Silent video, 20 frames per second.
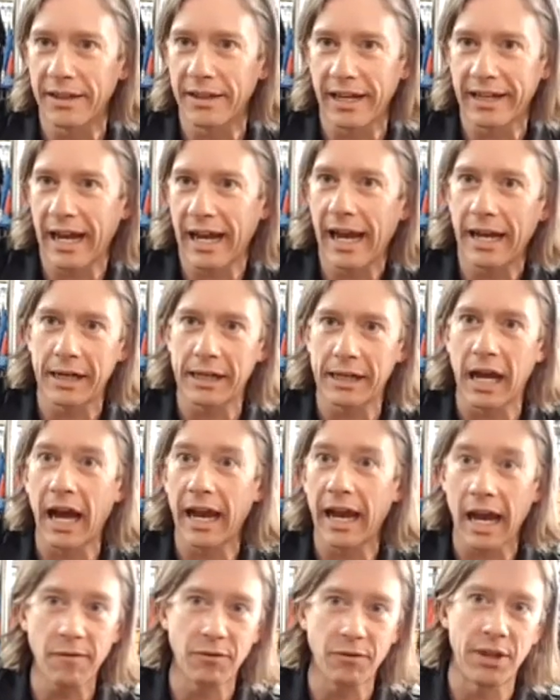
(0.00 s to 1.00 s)
Like I had a guy
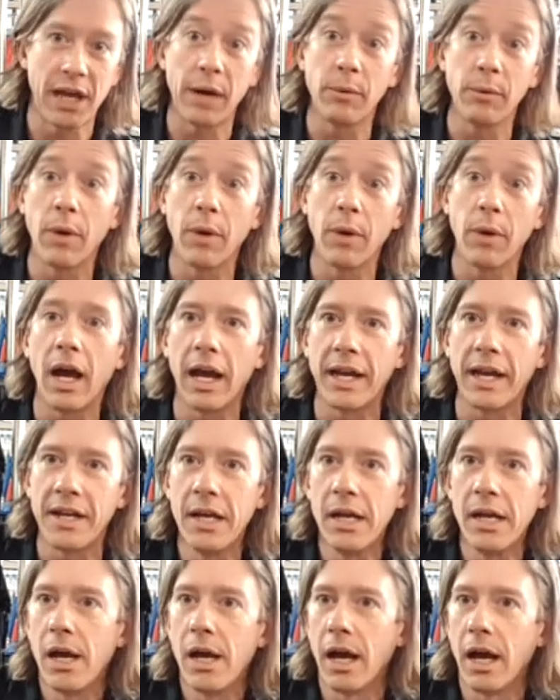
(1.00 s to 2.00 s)
after that ride,
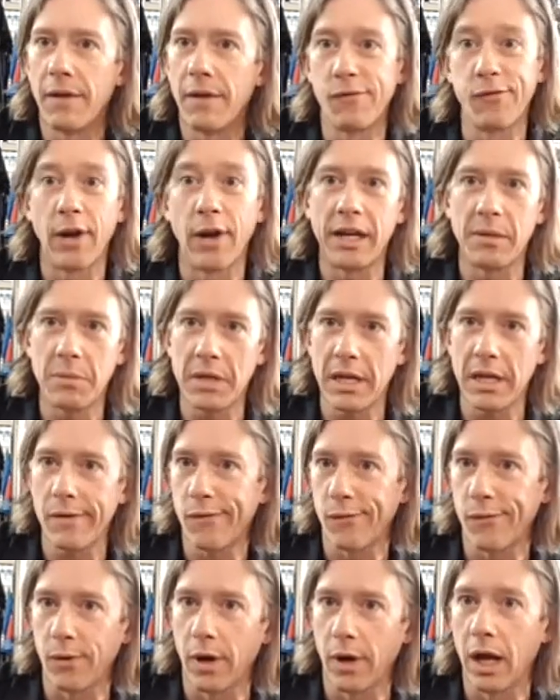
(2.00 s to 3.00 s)
friend me
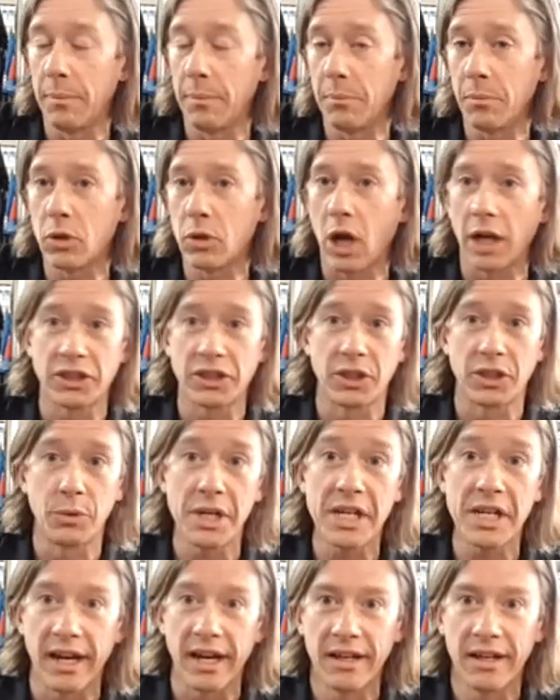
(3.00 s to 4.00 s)
from Costa Rica.